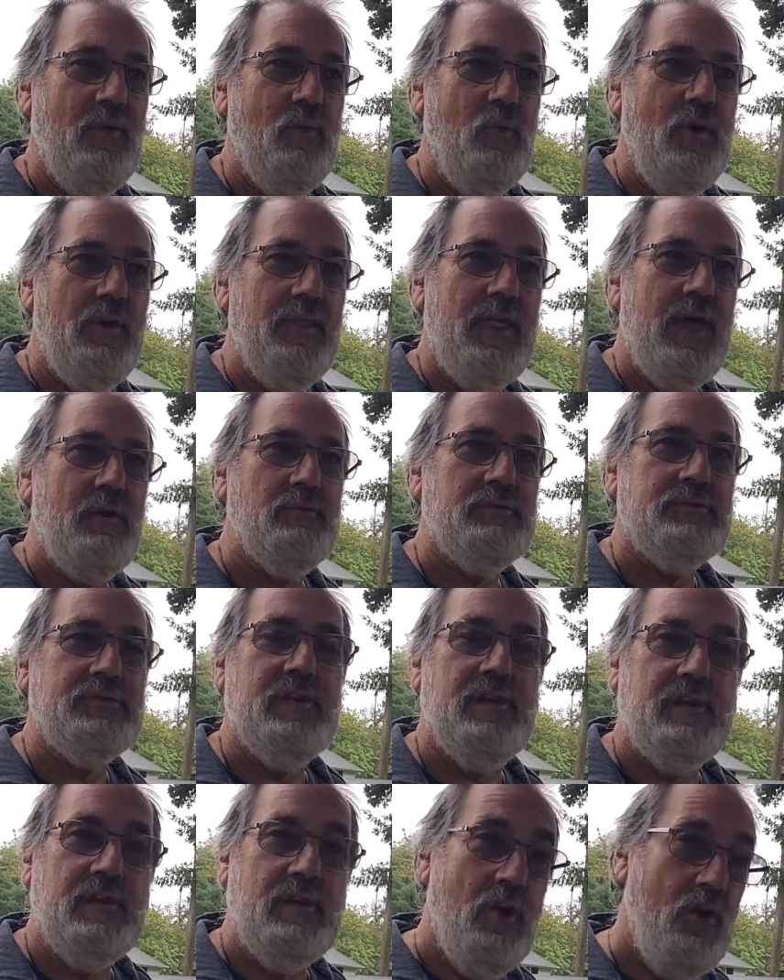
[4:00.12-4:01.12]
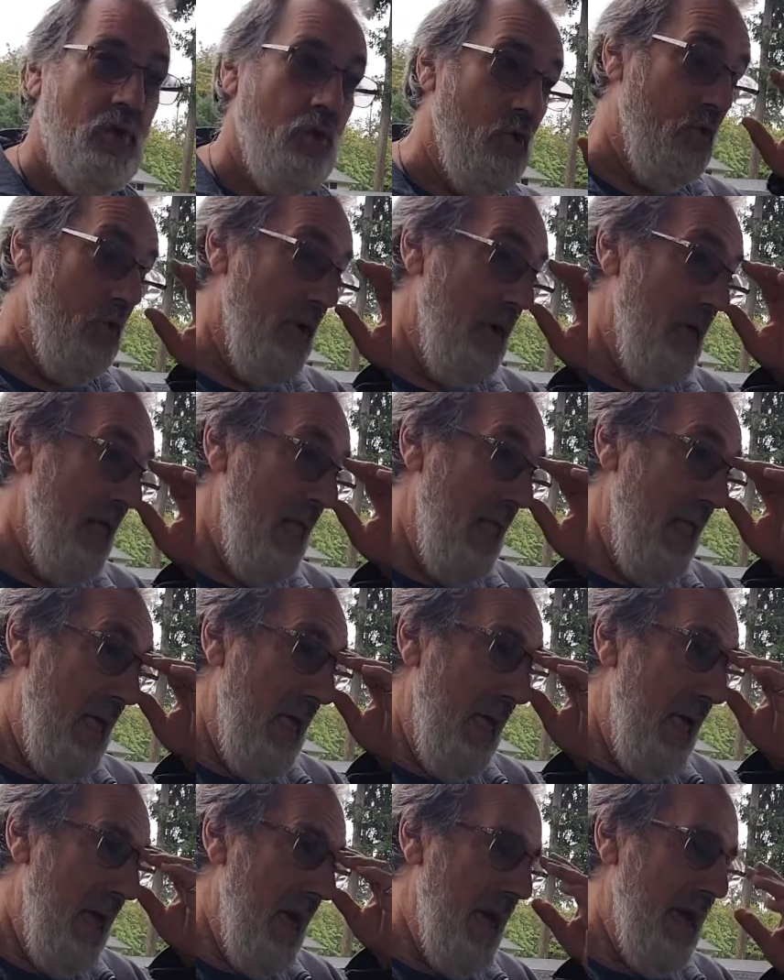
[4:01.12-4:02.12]
where that was going to go.
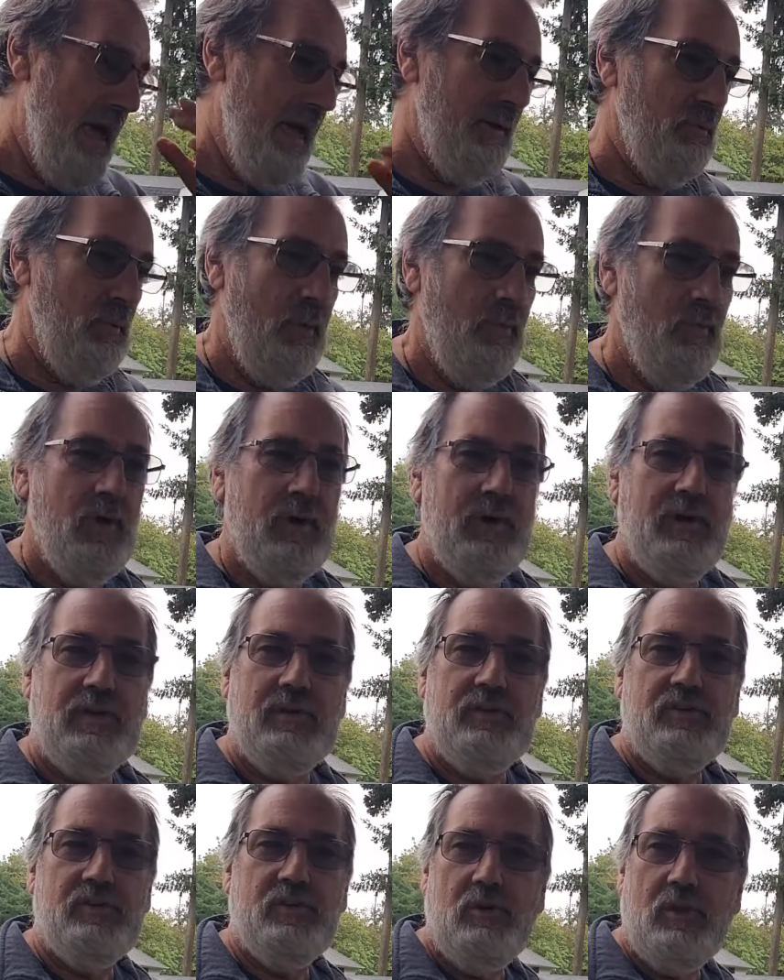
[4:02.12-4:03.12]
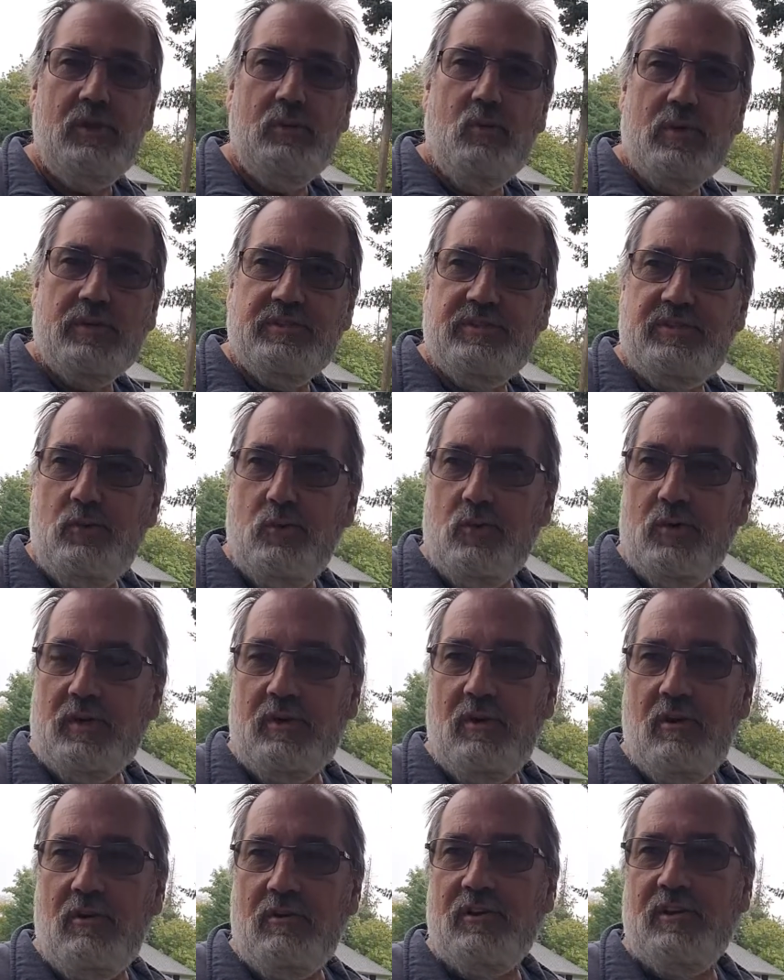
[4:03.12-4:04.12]
And Shirley wants to do her
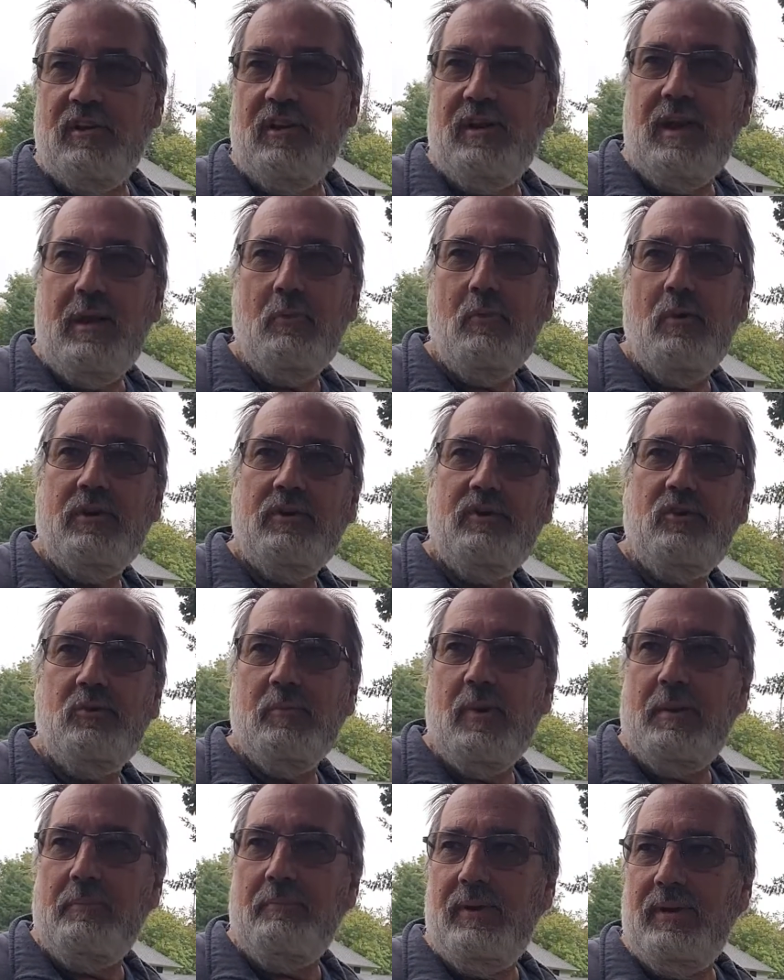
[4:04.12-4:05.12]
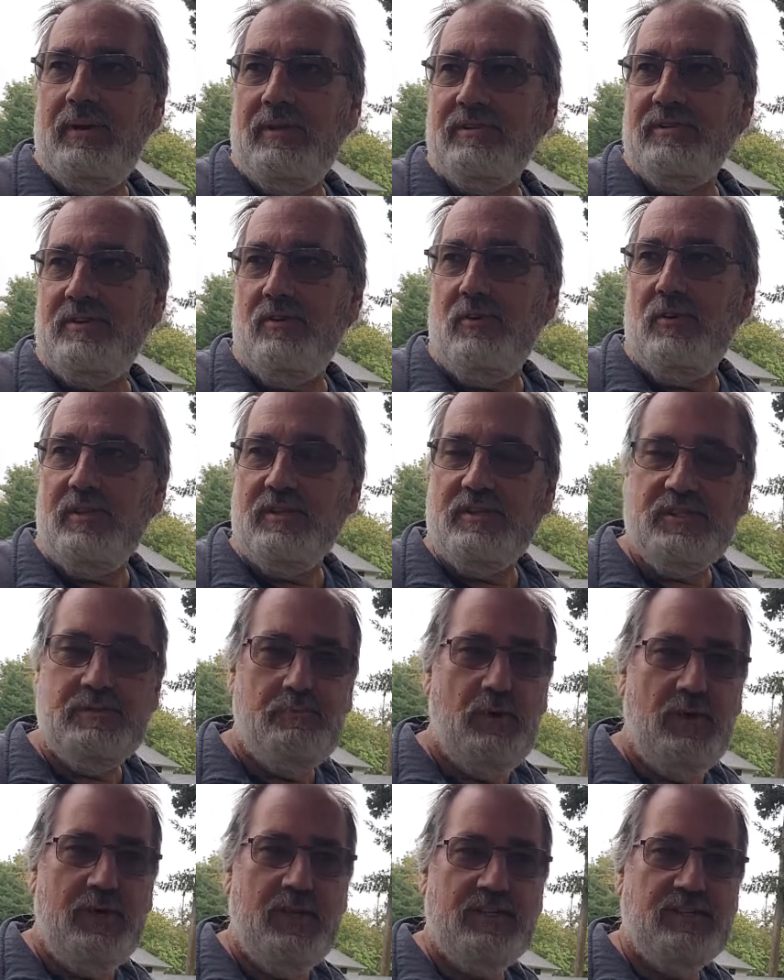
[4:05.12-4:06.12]
garden, and I want to do my bees during the
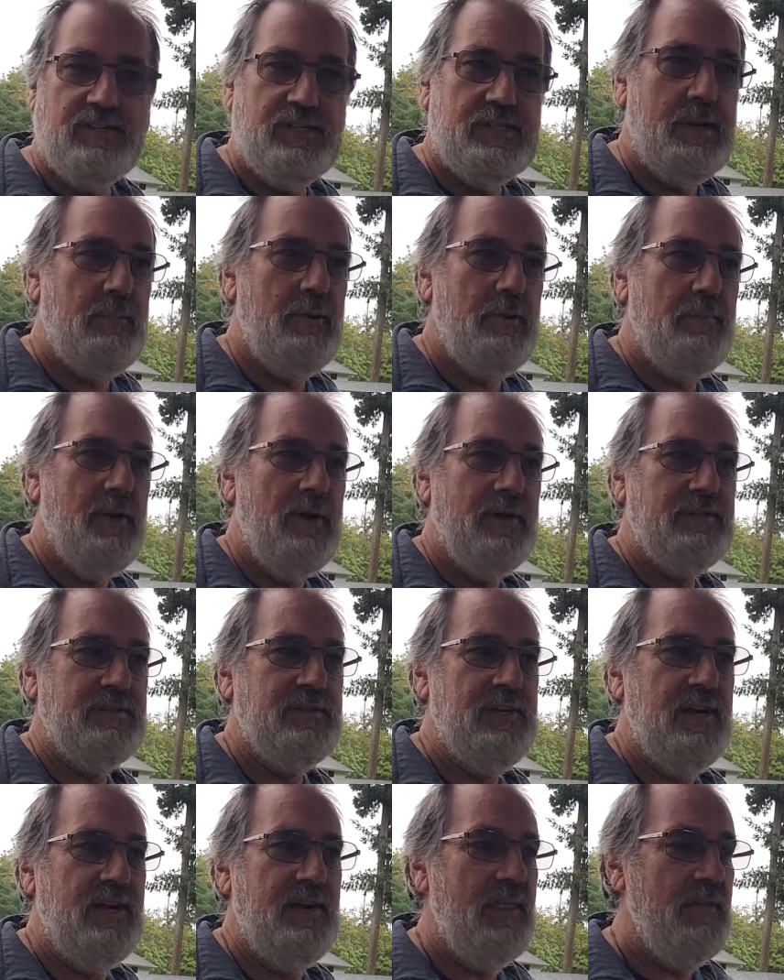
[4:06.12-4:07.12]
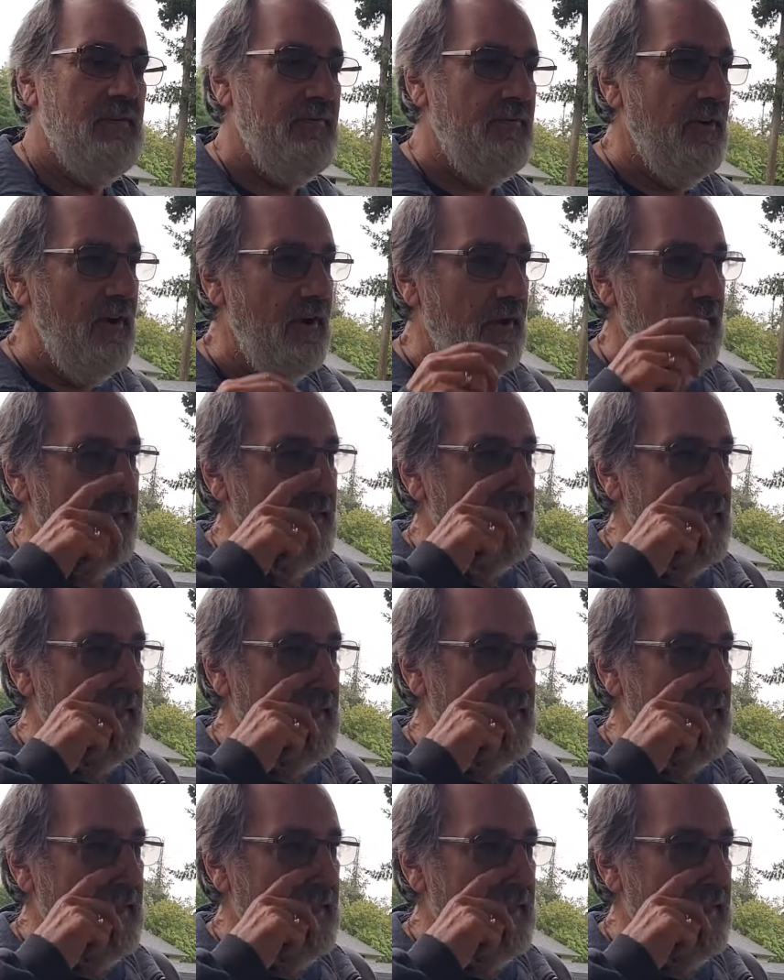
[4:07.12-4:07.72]
spring and summer months and into the fall.